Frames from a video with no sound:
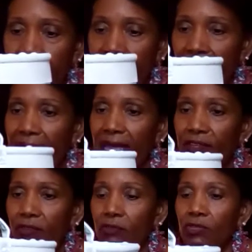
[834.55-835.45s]
that I
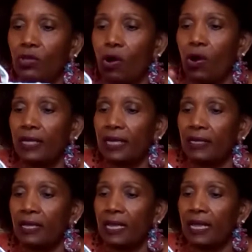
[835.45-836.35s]
used on it
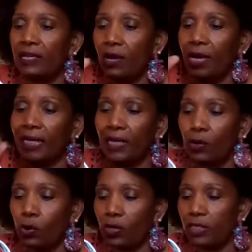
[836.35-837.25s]
in
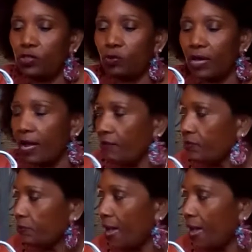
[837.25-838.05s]
order to cover it.